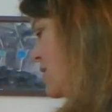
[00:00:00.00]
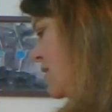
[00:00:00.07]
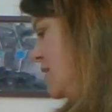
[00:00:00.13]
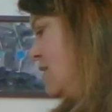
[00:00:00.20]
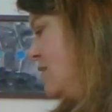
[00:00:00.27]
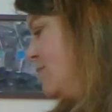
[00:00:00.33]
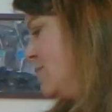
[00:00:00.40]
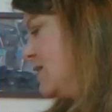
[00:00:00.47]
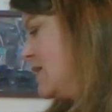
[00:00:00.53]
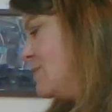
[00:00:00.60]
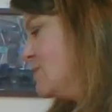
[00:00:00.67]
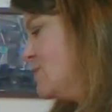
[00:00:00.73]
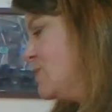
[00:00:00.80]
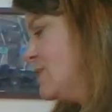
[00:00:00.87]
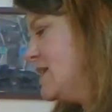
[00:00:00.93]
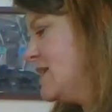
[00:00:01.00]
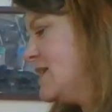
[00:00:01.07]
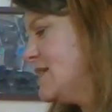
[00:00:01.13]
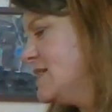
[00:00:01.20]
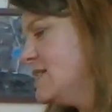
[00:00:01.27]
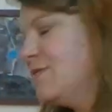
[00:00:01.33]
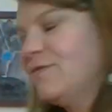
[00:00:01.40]
it comes with an
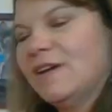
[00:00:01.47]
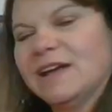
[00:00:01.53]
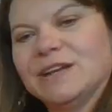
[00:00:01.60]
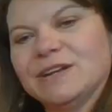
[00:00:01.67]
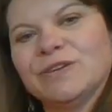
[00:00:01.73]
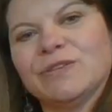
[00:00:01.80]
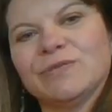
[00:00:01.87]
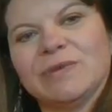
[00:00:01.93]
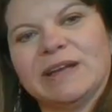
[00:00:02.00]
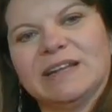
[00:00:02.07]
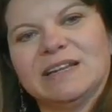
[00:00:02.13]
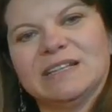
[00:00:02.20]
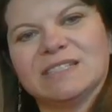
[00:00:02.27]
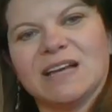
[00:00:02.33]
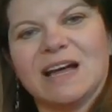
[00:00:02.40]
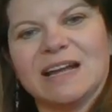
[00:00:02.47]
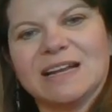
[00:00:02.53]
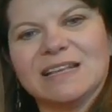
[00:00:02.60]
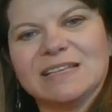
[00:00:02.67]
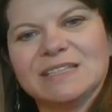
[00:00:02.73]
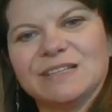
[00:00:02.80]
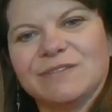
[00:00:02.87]
easy finder, a red dot
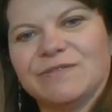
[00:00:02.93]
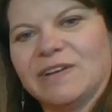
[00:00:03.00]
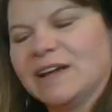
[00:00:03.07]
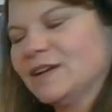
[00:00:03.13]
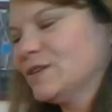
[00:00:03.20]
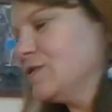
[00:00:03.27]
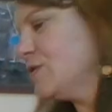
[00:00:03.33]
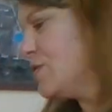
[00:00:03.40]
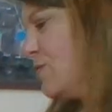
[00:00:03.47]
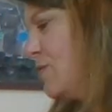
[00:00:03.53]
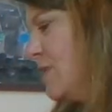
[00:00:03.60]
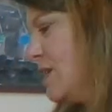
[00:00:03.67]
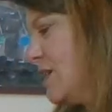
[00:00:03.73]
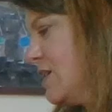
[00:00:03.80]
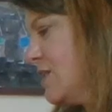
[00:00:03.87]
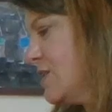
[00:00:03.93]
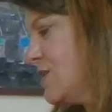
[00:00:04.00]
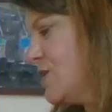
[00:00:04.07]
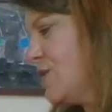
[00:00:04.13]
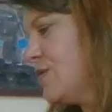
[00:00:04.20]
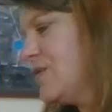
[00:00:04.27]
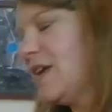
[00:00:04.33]
easy finder. You'll want to
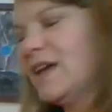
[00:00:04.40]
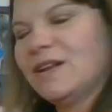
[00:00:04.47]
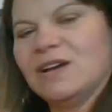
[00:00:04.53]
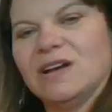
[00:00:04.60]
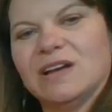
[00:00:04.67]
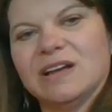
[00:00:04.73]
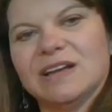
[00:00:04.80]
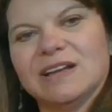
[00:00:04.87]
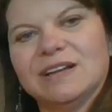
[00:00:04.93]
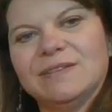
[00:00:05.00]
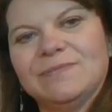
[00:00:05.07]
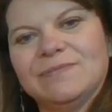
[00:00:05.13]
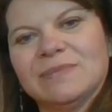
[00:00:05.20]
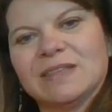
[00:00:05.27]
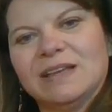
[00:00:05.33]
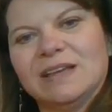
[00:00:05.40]
turn that on.